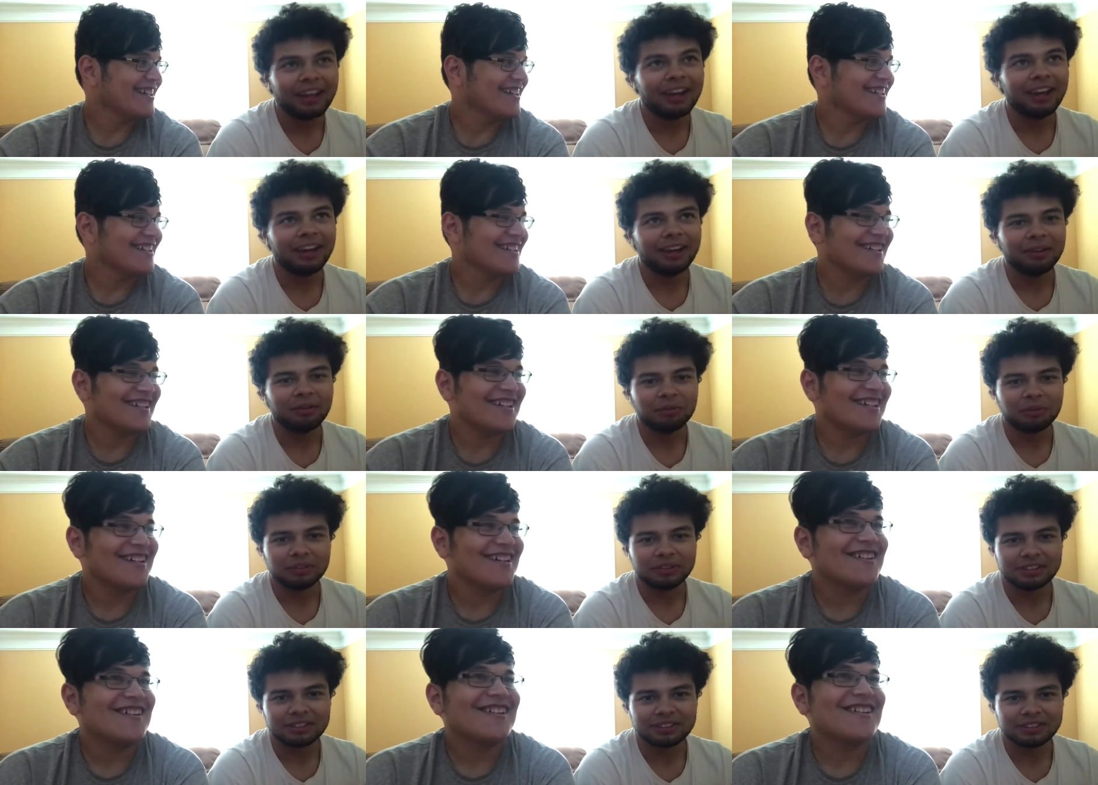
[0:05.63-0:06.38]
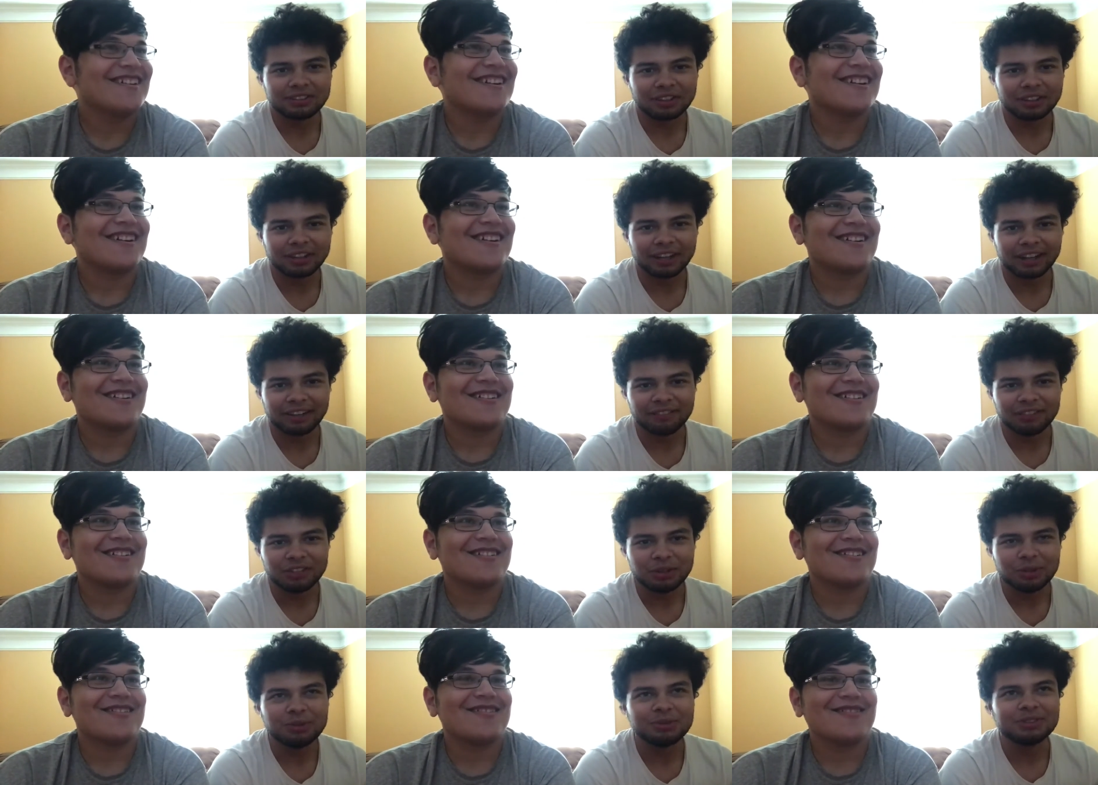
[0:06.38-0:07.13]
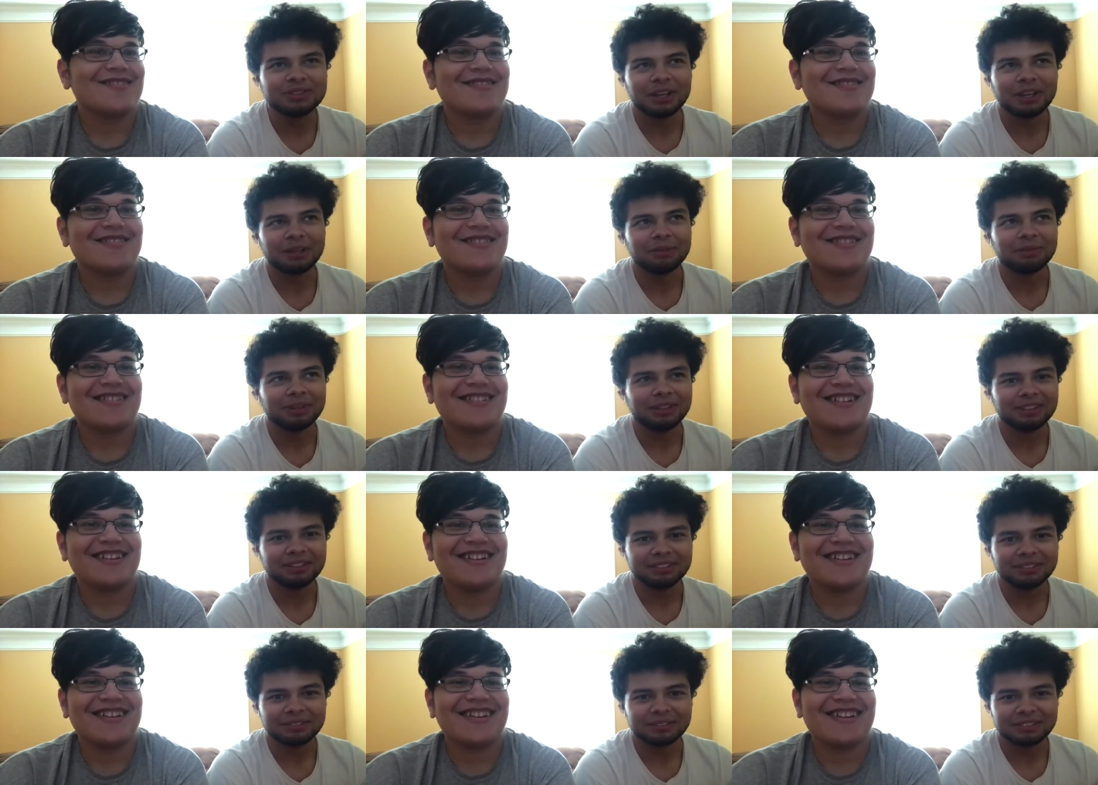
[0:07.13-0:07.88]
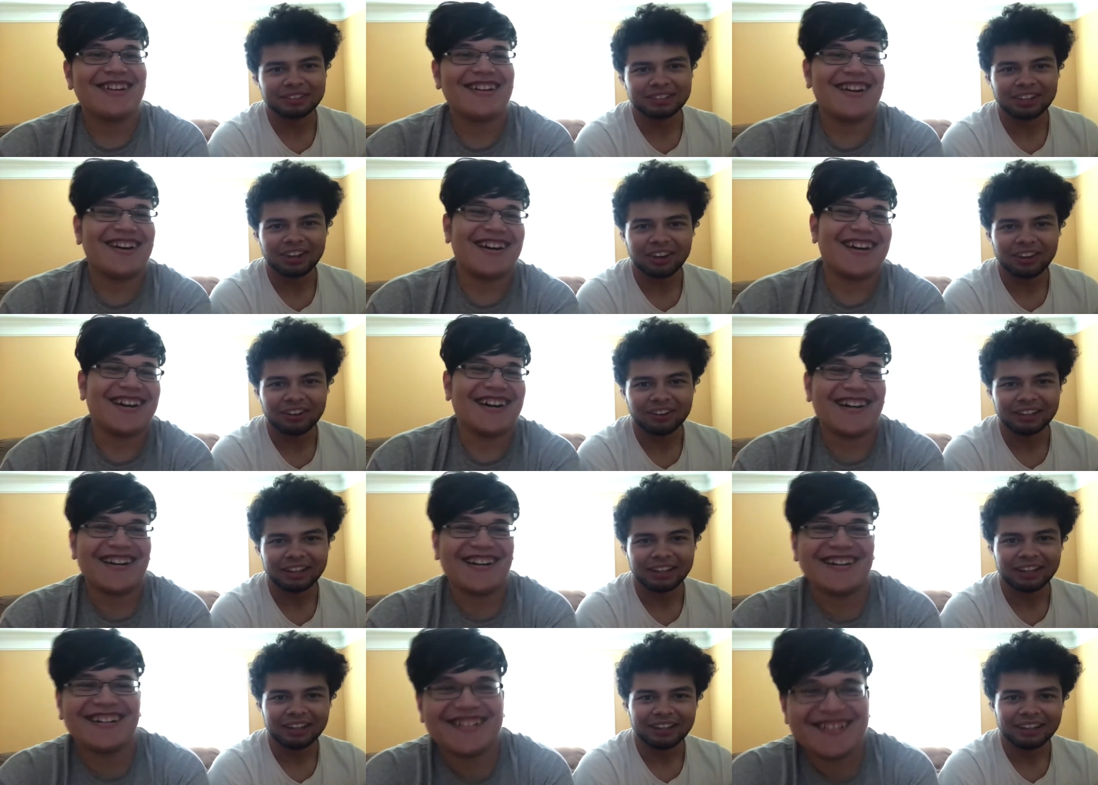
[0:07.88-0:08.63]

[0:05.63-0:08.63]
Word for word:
Speaker 1: and this is our kind of new segment called